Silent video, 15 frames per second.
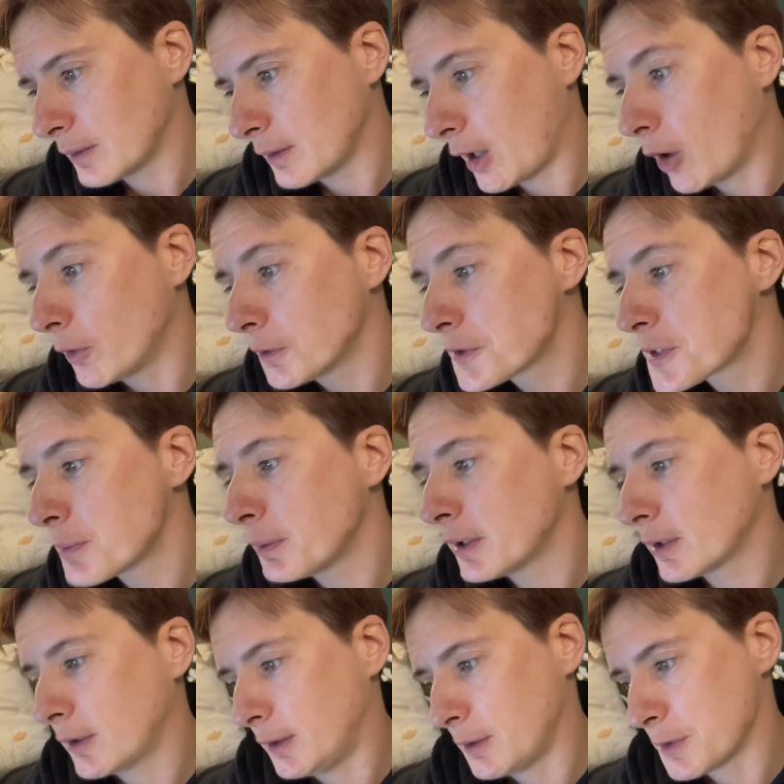
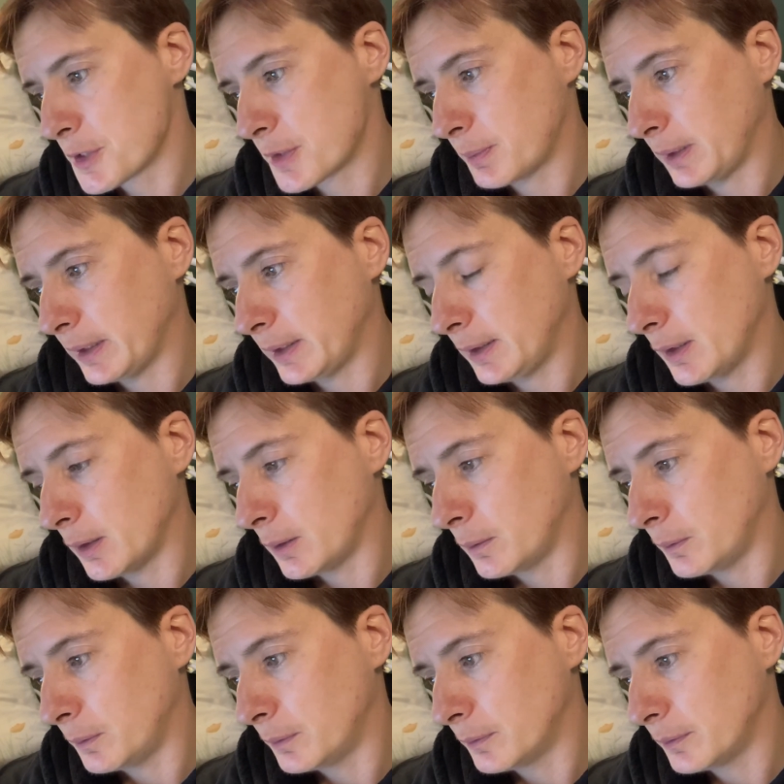Ultimate cosplay
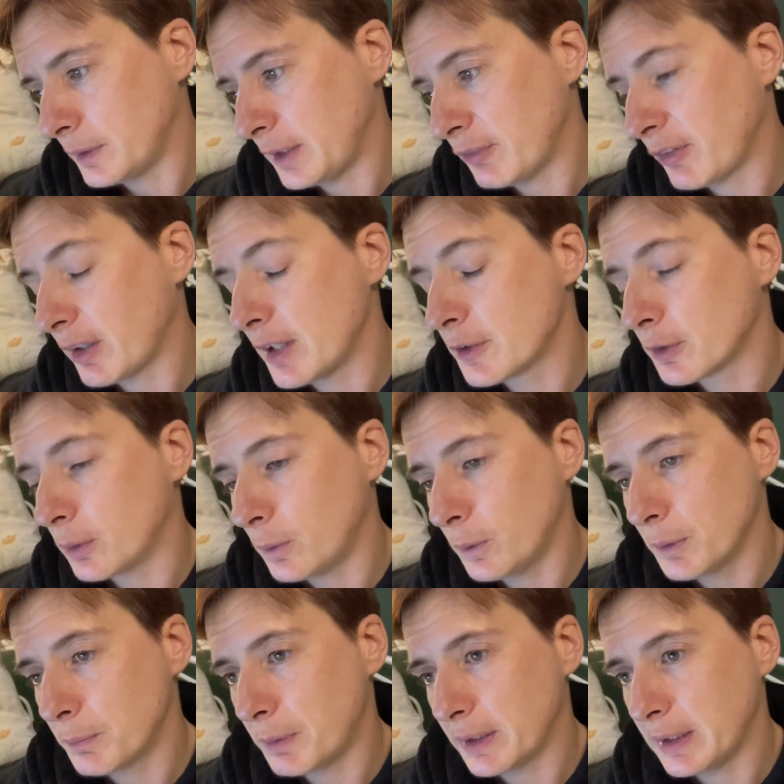goal. If I had all
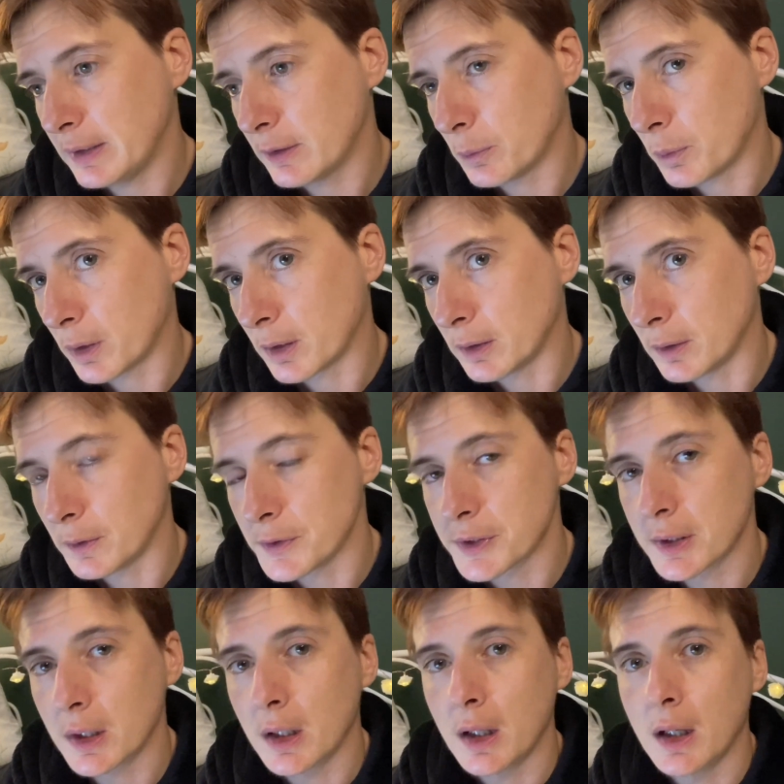the money in the world,
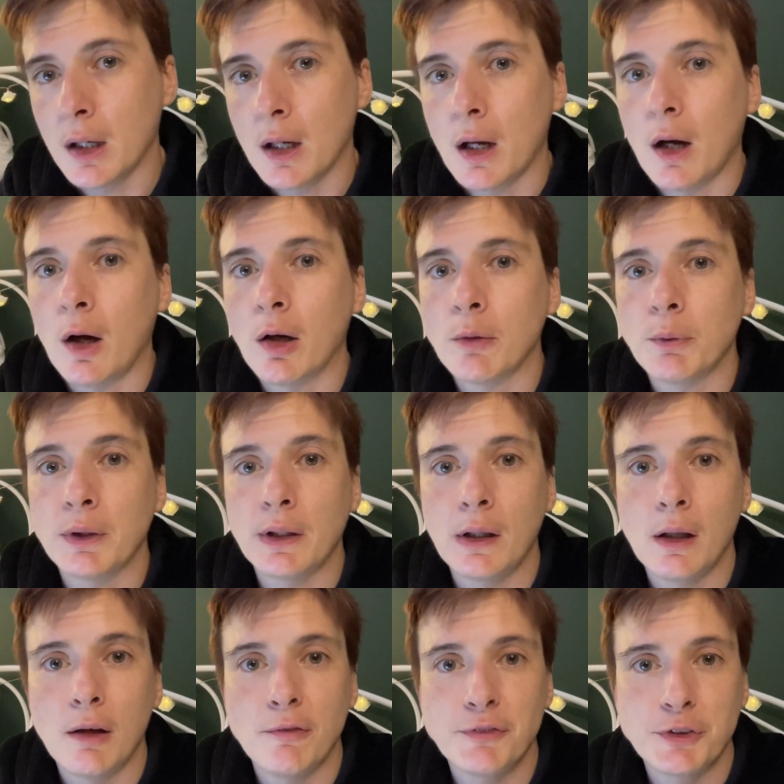I would
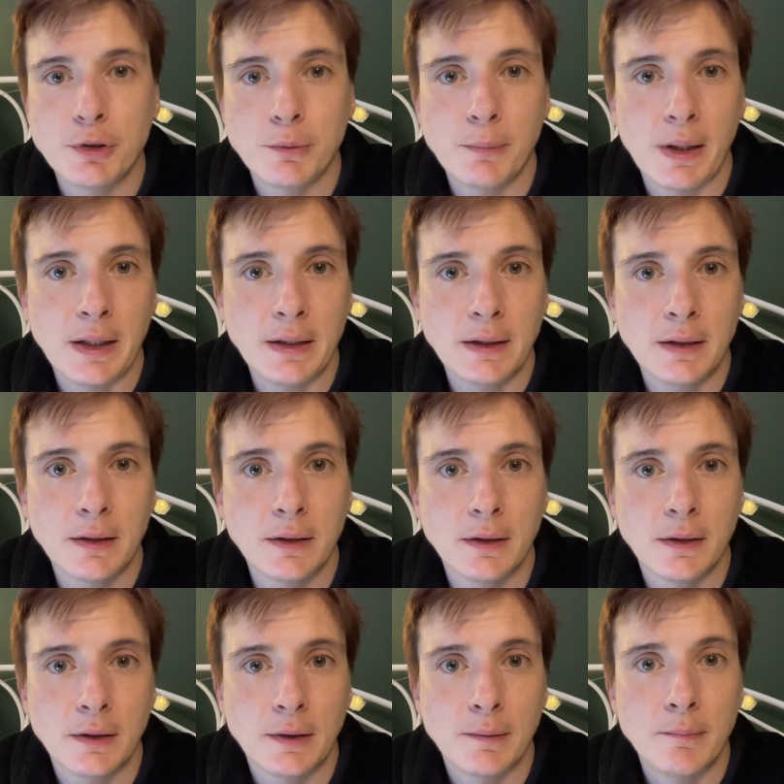love to make
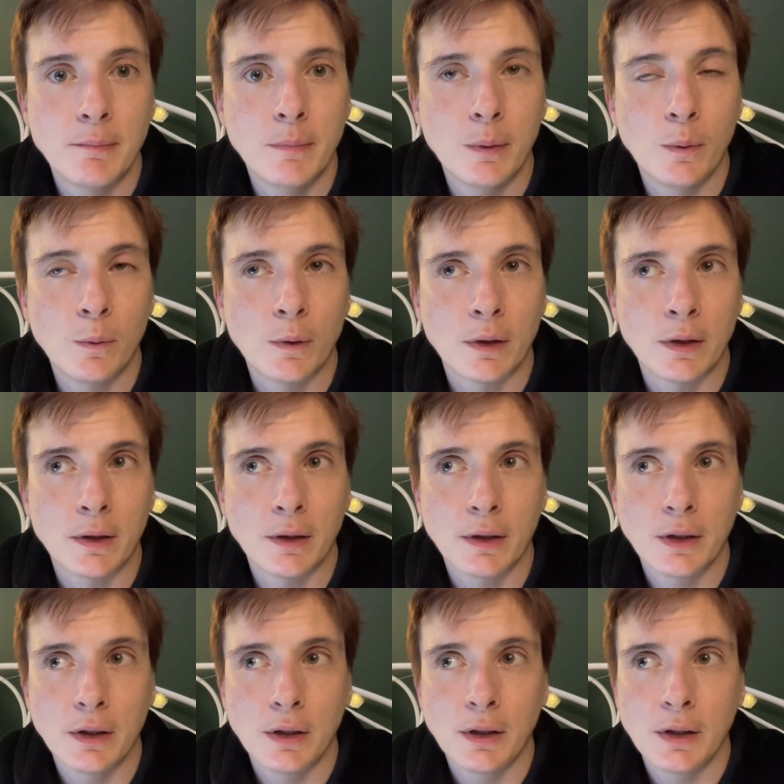more
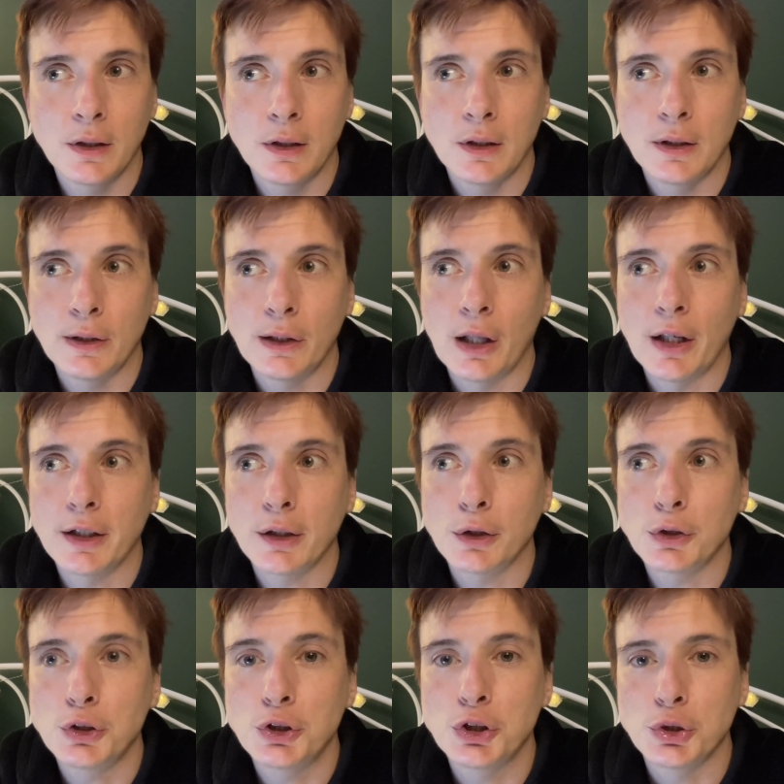like
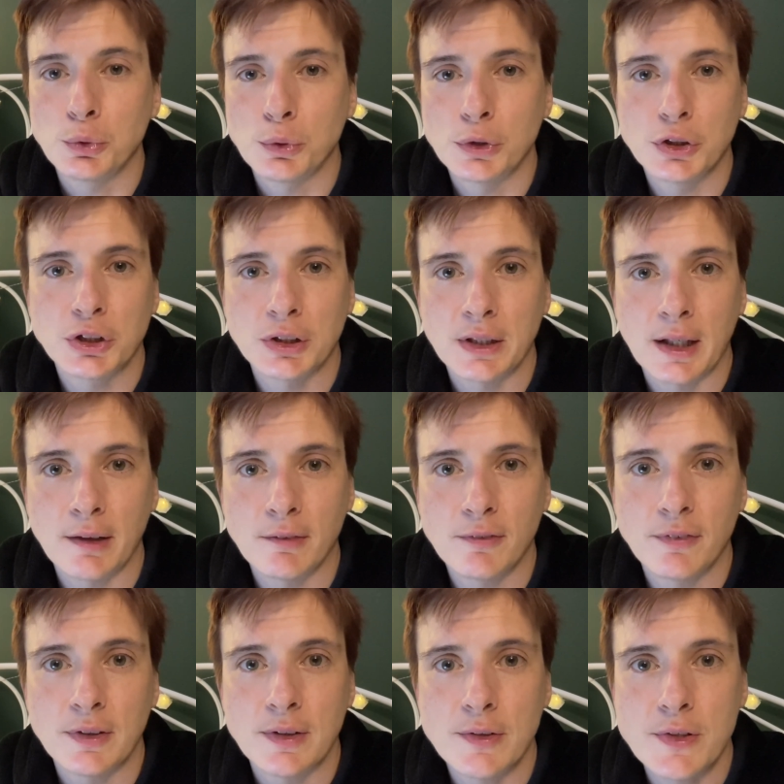Georgian
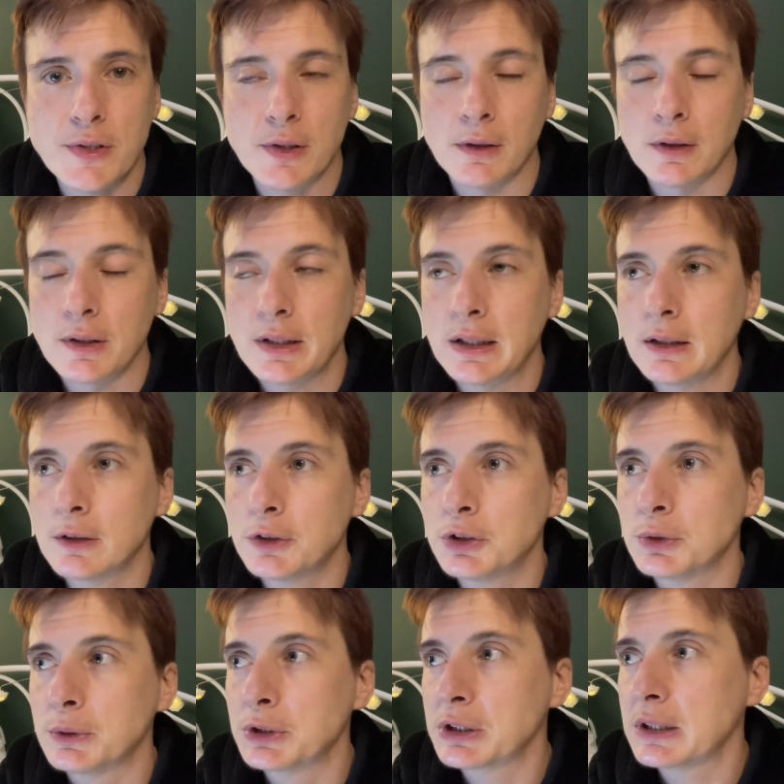outfits. I think the
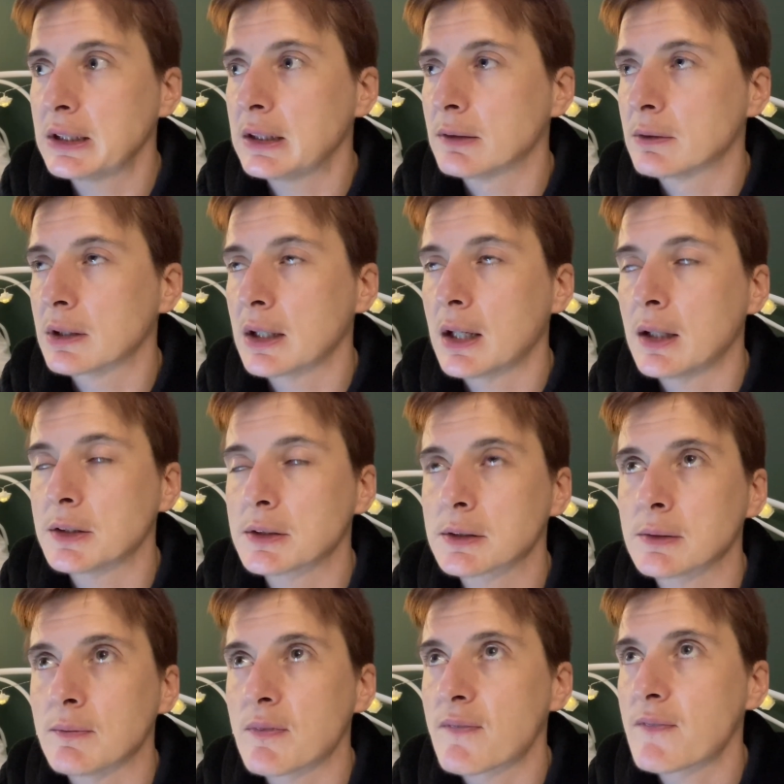Georgian era had
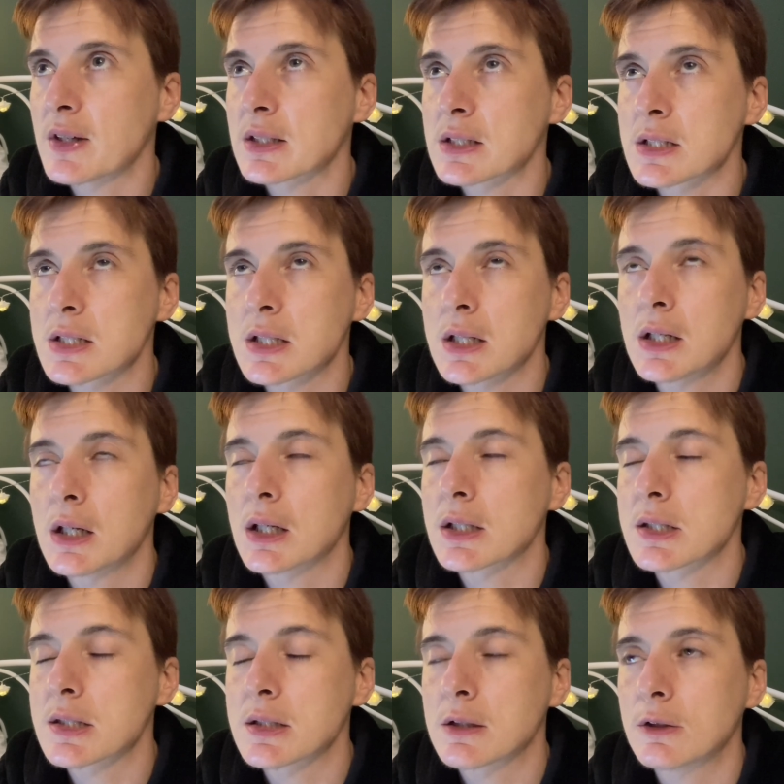some
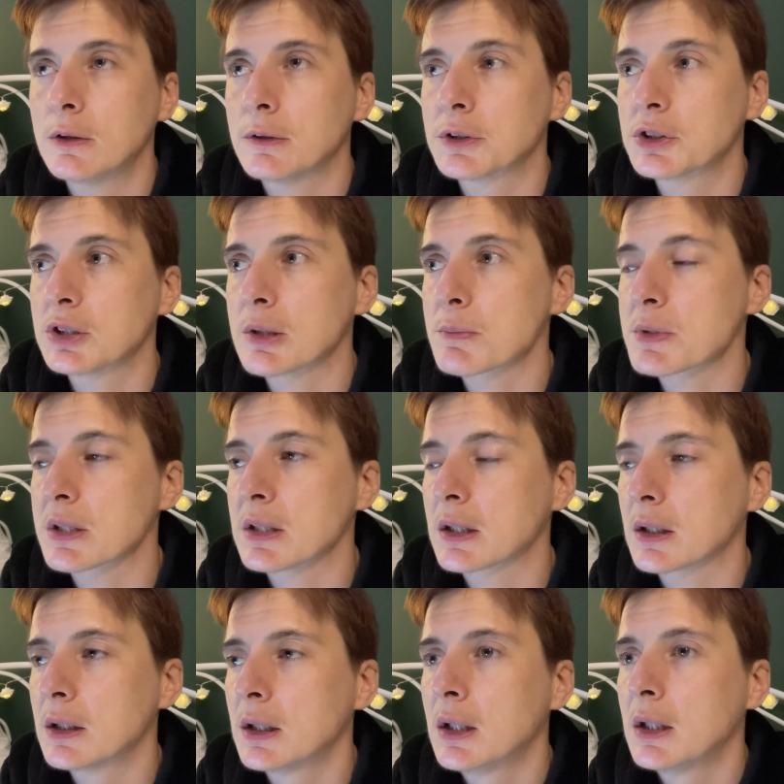fantastic costumes, like
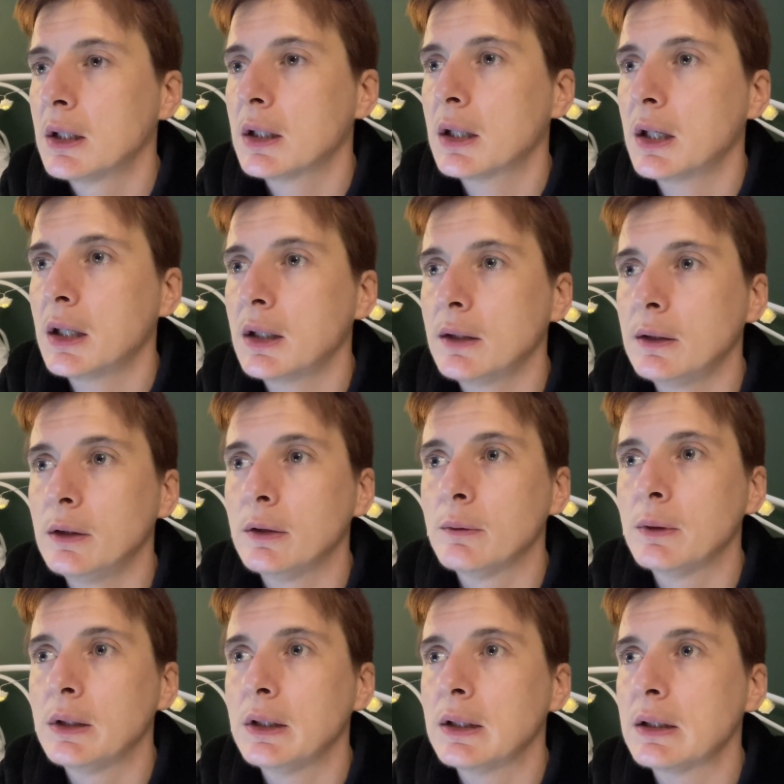King
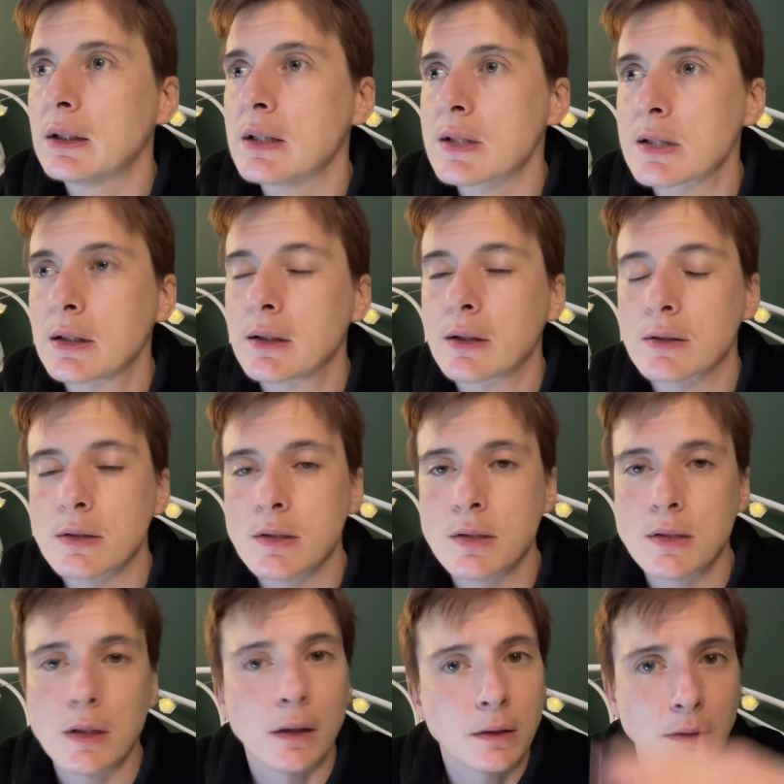Louis and his like
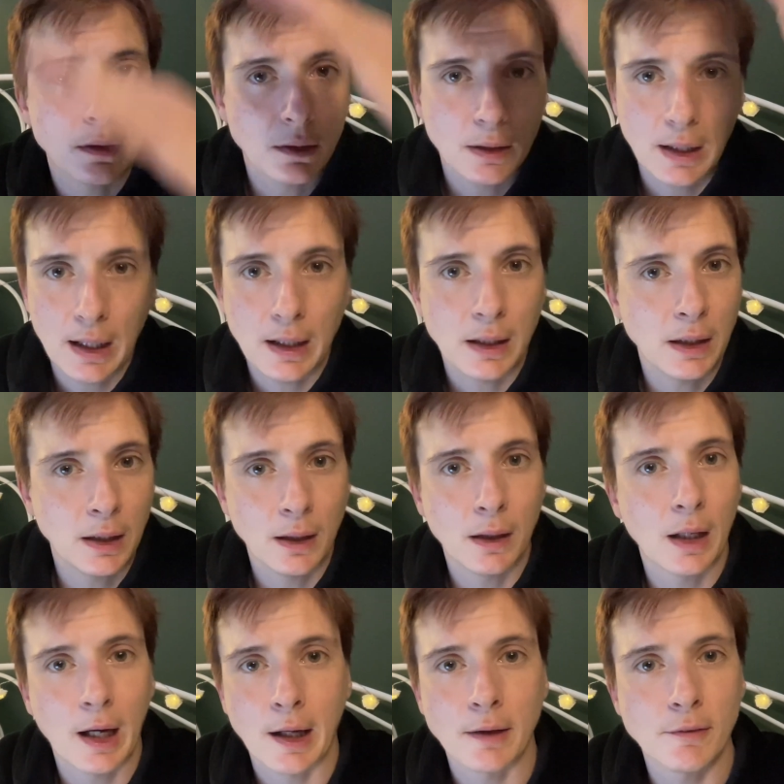Sun King
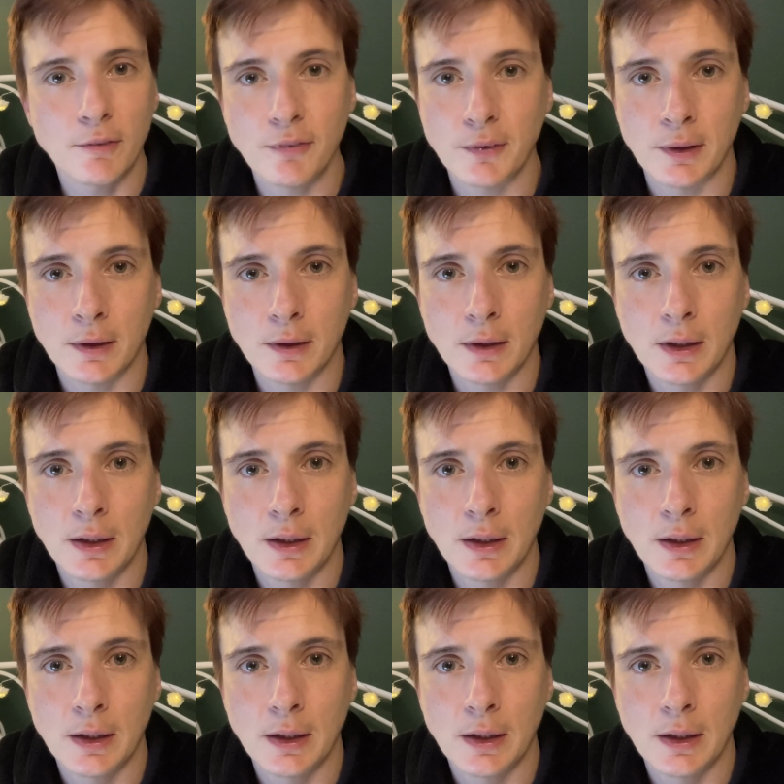outfit.